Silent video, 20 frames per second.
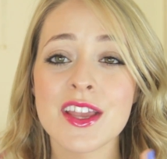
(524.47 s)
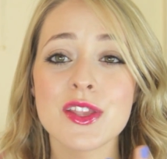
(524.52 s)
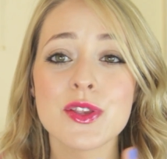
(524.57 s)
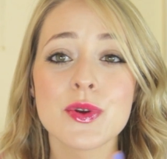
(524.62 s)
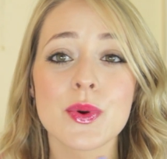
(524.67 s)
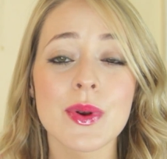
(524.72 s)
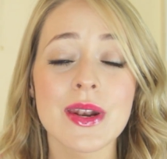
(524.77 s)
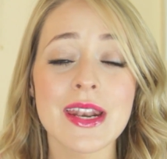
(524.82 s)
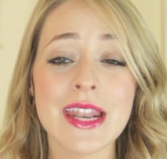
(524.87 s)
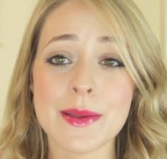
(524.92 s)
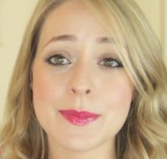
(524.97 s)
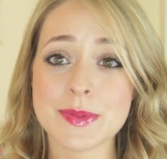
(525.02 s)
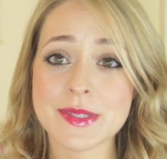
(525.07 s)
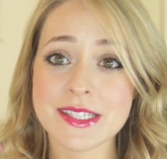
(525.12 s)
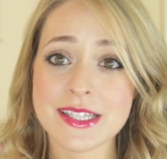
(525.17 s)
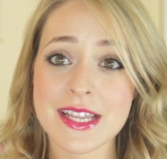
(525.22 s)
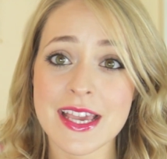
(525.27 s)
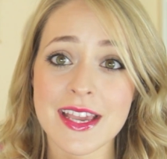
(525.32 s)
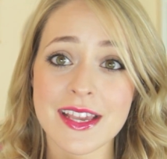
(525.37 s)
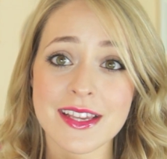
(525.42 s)
your
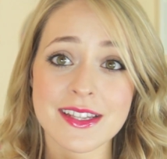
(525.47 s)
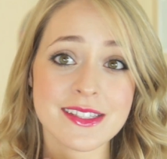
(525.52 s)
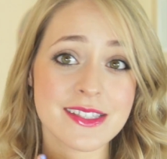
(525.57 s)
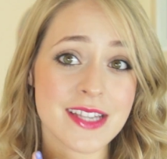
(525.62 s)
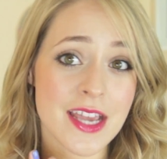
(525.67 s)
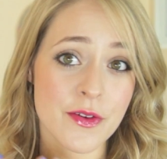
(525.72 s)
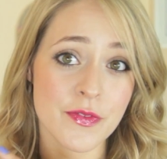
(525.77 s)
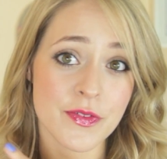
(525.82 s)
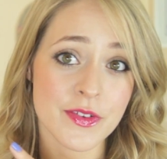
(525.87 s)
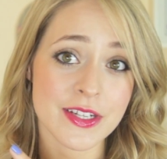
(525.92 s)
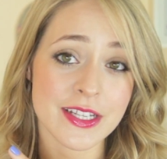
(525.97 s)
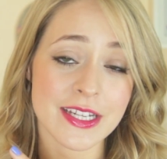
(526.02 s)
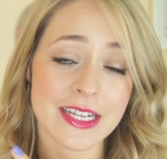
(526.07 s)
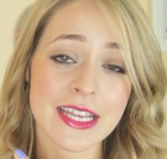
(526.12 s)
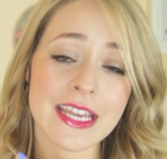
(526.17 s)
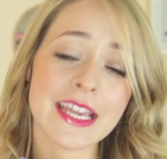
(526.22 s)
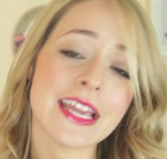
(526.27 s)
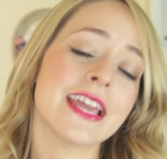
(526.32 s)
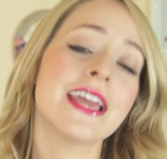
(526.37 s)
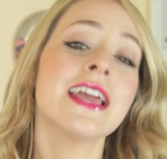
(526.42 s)
lipstick
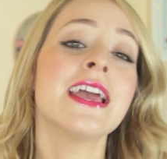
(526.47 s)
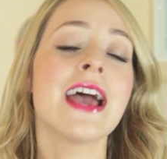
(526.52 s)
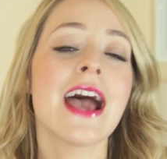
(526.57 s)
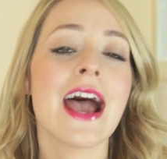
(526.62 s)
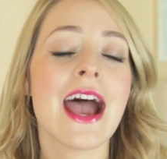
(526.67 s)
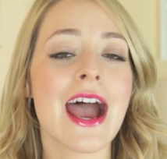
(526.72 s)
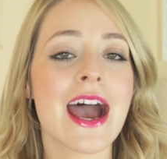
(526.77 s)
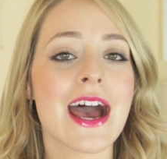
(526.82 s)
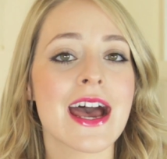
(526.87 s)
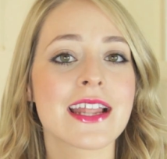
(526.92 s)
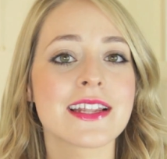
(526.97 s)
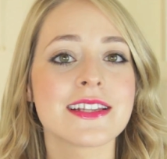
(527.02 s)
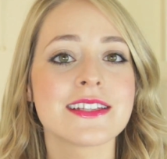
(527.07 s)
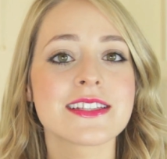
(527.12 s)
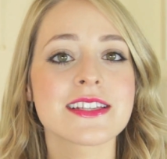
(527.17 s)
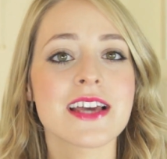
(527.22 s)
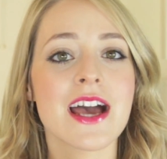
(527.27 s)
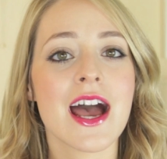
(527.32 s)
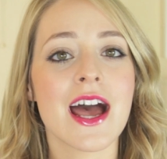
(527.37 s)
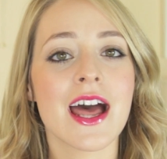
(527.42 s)
definitely,
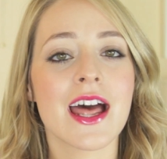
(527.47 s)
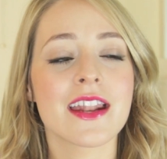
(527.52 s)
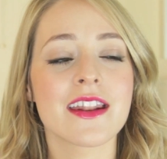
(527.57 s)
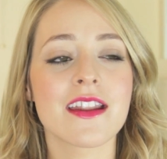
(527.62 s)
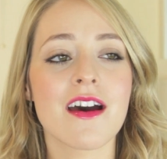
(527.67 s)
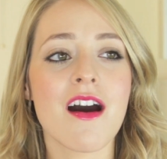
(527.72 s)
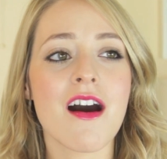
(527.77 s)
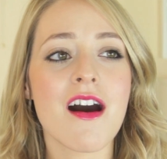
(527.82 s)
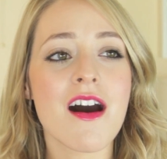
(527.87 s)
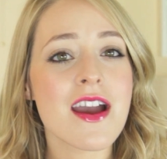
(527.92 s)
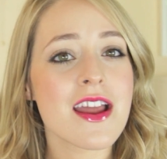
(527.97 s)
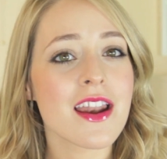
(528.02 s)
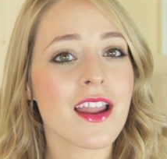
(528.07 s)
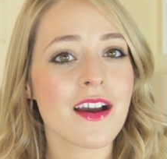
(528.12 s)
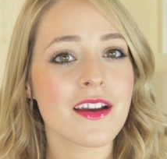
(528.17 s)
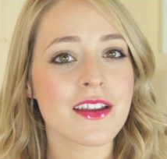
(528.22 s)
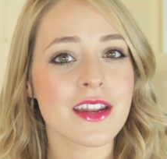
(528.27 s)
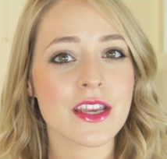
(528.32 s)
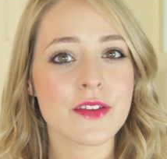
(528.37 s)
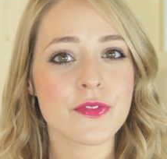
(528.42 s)
and an
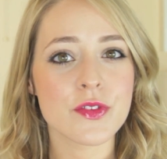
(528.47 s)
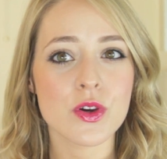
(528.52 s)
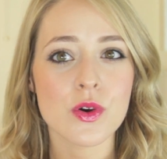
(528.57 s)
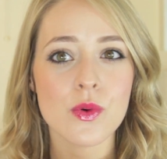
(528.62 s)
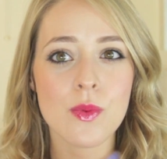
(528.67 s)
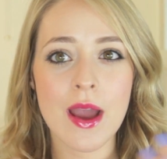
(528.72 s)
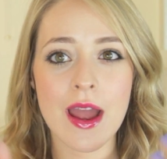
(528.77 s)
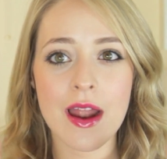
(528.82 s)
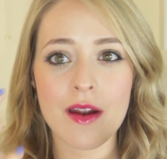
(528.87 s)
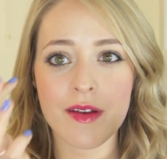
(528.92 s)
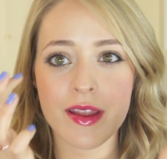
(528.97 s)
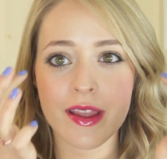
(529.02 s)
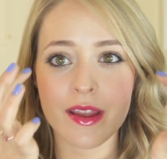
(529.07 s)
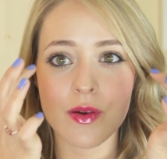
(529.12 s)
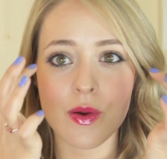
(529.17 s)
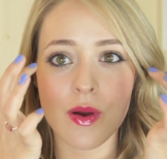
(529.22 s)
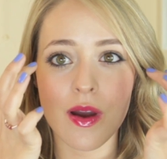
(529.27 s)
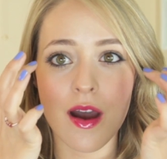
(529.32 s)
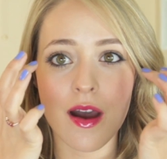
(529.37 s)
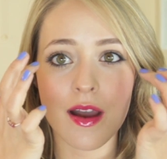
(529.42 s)
eyeliner if you're
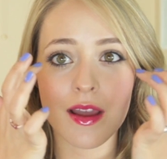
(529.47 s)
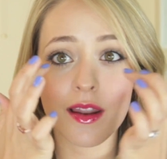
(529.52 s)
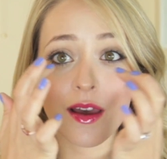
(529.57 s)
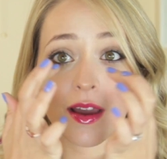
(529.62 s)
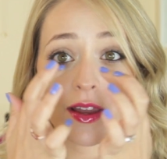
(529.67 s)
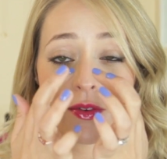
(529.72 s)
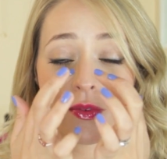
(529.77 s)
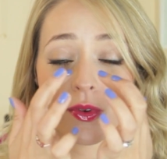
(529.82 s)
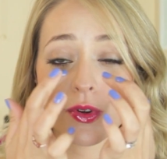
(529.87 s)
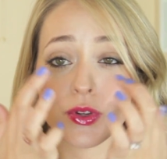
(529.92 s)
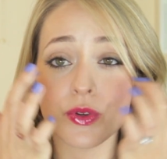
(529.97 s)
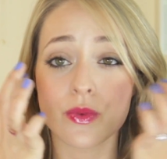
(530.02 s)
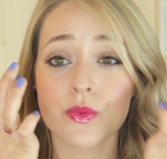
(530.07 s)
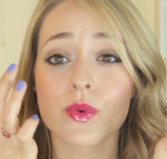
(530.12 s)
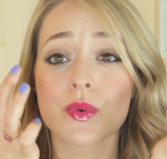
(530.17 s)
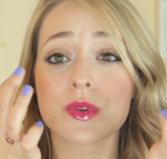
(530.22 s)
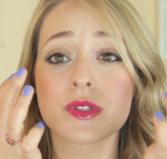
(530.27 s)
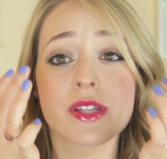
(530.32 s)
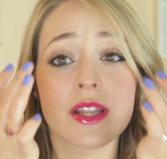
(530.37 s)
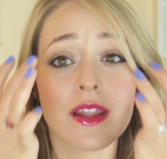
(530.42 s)
wearing eyeliner on your
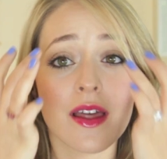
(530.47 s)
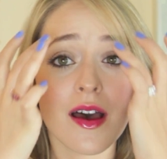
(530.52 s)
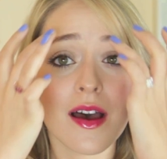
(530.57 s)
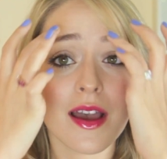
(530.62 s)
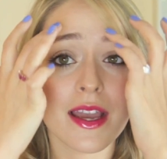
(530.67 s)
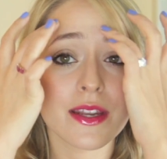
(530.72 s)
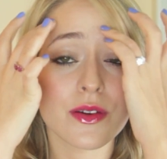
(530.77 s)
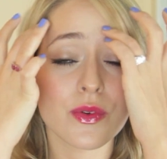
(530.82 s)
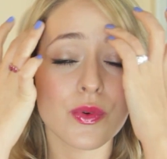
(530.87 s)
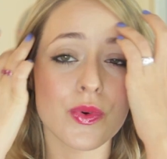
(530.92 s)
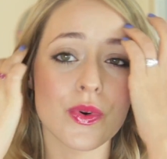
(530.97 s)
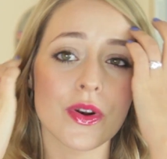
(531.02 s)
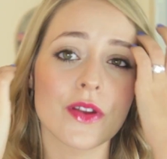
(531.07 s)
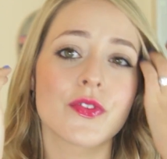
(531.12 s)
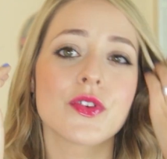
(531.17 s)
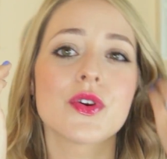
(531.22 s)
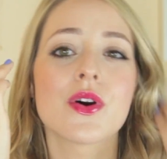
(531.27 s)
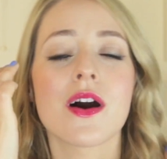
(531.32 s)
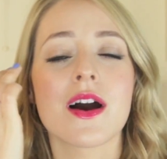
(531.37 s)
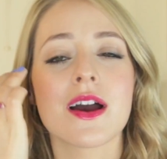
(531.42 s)
waterline, or
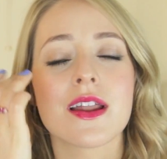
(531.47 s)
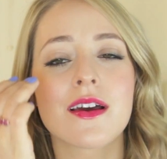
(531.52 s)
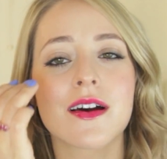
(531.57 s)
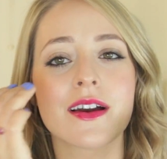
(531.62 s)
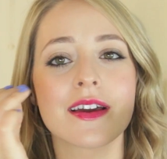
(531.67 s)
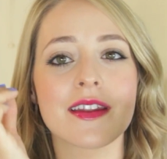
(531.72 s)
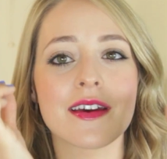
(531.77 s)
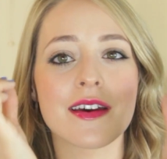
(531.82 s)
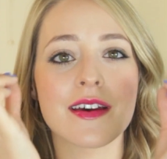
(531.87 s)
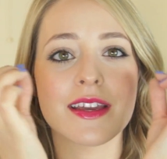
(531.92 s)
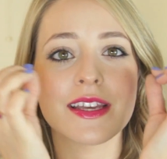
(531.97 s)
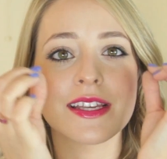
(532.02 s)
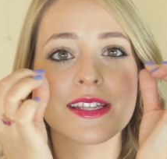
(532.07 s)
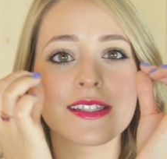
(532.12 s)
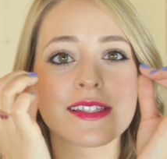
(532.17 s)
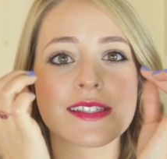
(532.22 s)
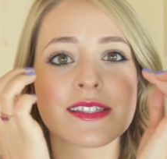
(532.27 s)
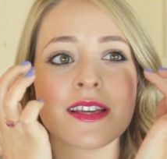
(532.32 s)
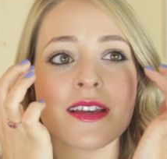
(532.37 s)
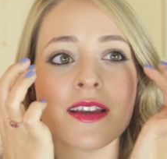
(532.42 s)
if your eyeliner
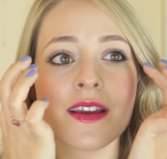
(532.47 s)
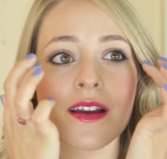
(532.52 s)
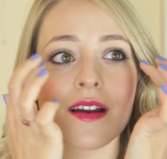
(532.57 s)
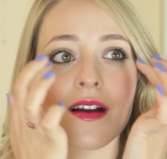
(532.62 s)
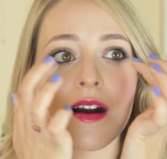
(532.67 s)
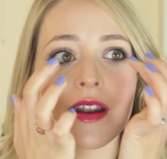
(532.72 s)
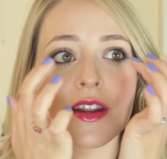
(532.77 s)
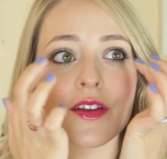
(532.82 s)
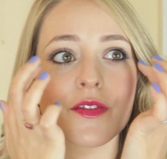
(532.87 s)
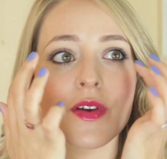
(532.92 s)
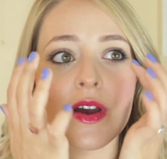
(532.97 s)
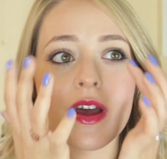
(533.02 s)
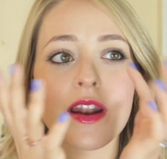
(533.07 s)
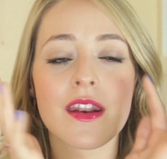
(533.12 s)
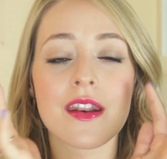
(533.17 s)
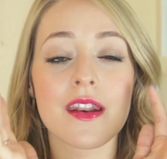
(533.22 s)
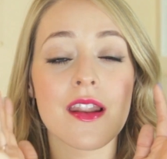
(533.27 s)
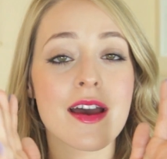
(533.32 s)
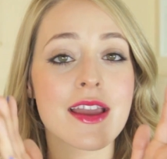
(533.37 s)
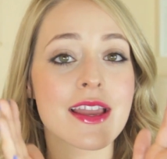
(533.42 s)
is kind of
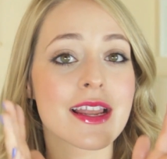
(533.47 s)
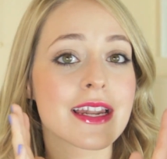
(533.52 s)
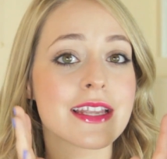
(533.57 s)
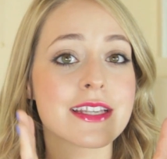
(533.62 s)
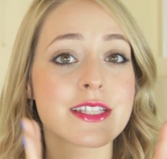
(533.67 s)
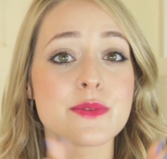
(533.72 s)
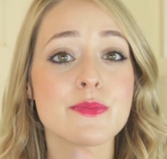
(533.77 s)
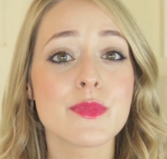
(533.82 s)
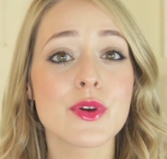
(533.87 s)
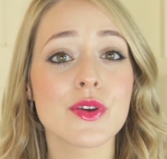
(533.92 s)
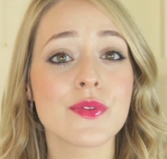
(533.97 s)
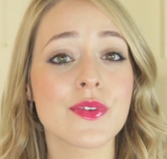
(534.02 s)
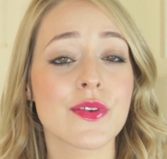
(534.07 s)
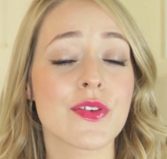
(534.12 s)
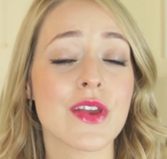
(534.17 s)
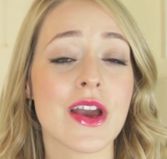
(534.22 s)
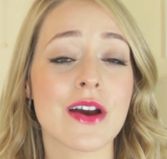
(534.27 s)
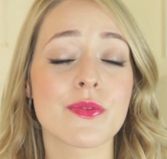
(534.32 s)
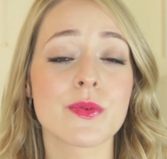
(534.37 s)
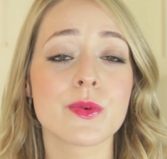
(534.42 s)
likely to move
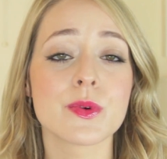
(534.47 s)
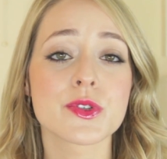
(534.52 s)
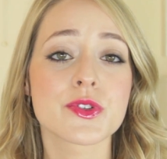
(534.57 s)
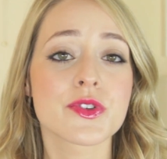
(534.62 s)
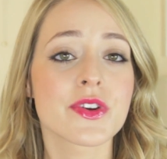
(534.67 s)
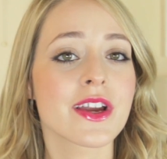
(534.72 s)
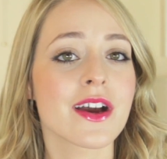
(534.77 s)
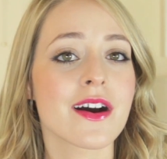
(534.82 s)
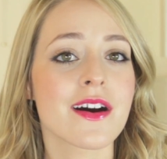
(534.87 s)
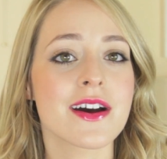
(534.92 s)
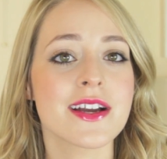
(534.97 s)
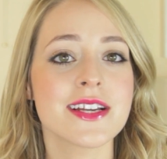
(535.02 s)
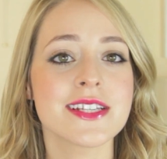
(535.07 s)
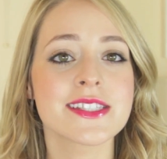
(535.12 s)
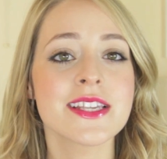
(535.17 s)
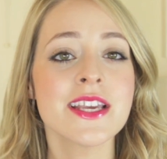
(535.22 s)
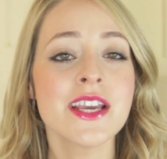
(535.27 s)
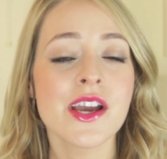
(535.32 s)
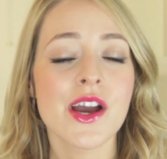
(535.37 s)
if you have watery eyes.